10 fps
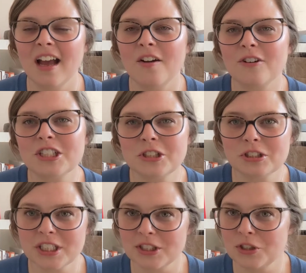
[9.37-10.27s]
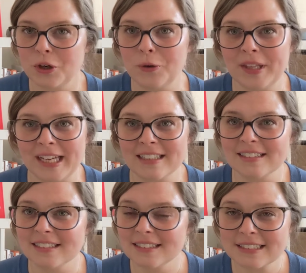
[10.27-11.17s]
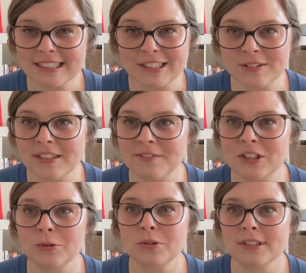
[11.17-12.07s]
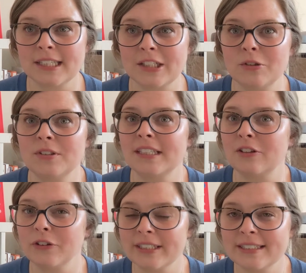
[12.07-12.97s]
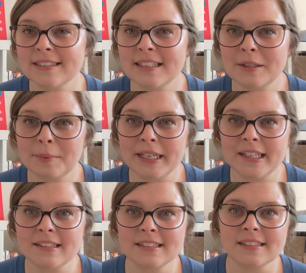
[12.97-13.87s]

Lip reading: Research has shown that consistently using visual schedules increases independence,